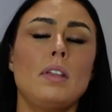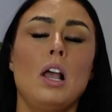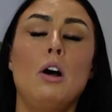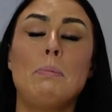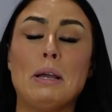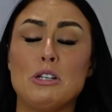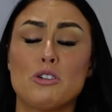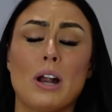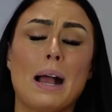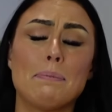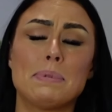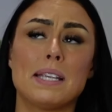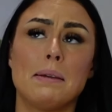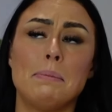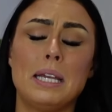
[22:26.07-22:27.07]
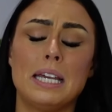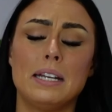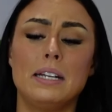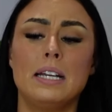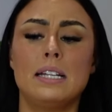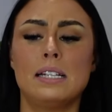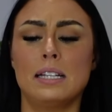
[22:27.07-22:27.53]
on my traps, I
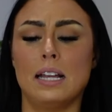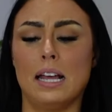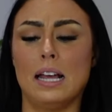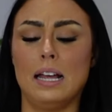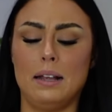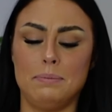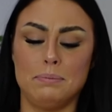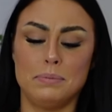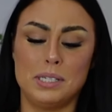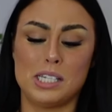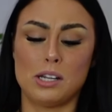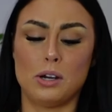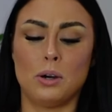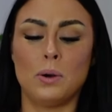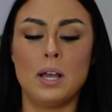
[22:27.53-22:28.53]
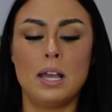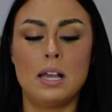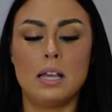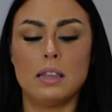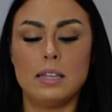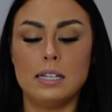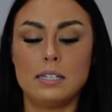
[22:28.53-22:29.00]
mean. So
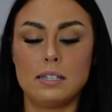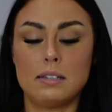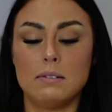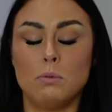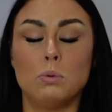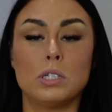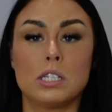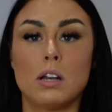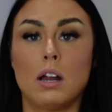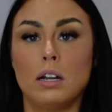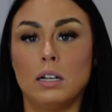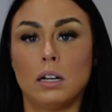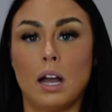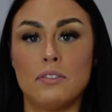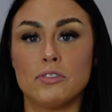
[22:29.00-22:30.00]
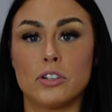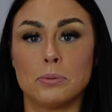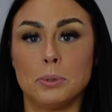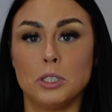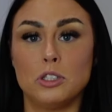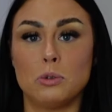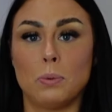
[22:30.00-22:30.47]
this was not
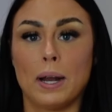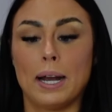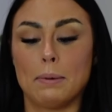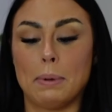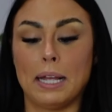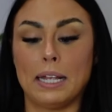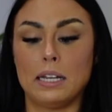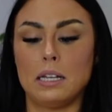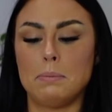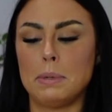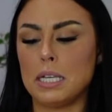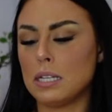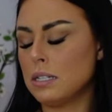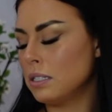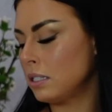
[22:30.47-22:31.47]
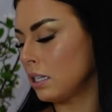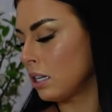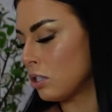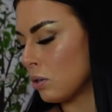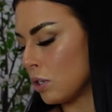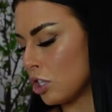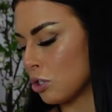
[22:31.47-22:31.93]
uncomfortable to wear by any means.
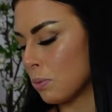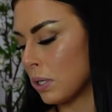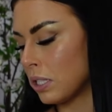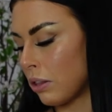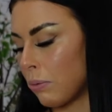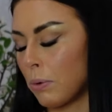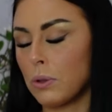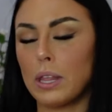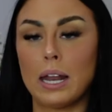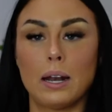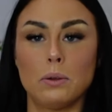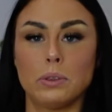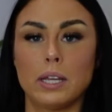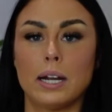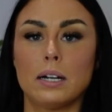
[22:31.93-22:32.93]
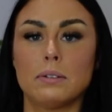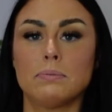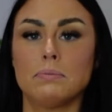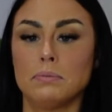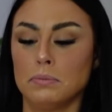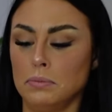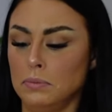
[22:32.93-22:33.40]
So I just want to throw that out there.
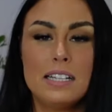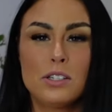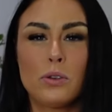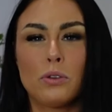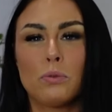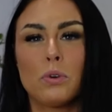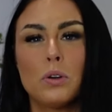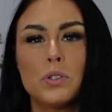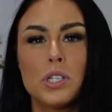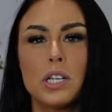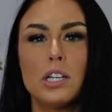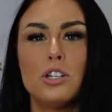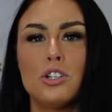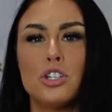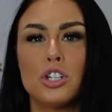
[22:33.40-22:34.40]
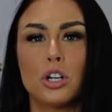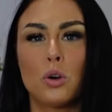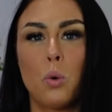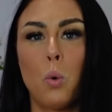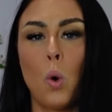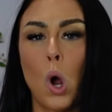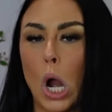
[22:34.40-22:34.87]
So the Rosa
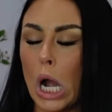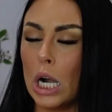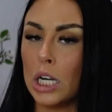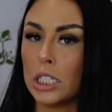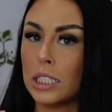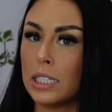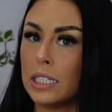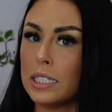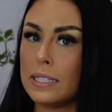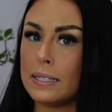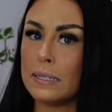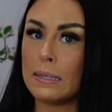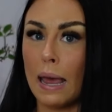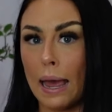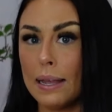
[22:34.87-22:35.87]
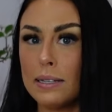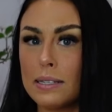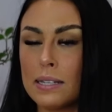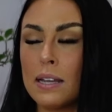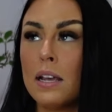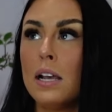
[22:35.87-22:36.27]
Jaquard set,